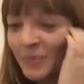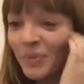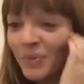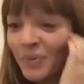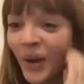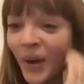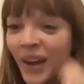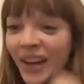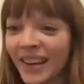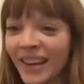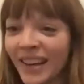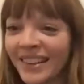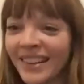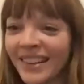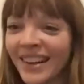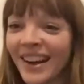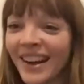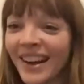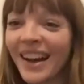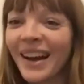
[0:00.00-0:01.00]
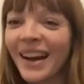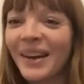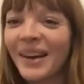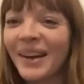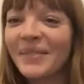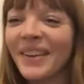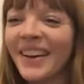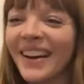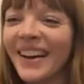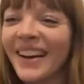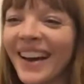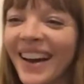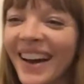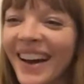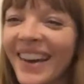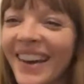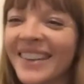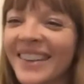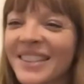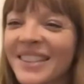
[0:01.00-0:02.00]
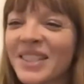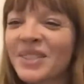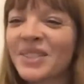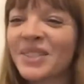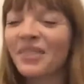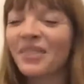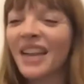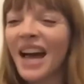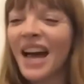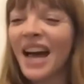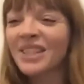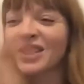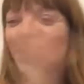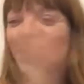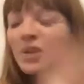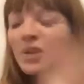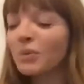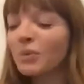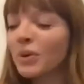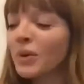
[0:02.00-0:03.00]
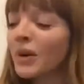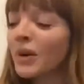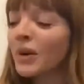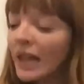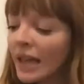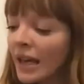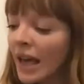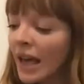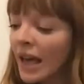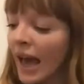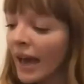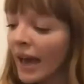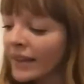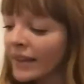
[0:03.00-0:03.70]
brain. Just flashed through. And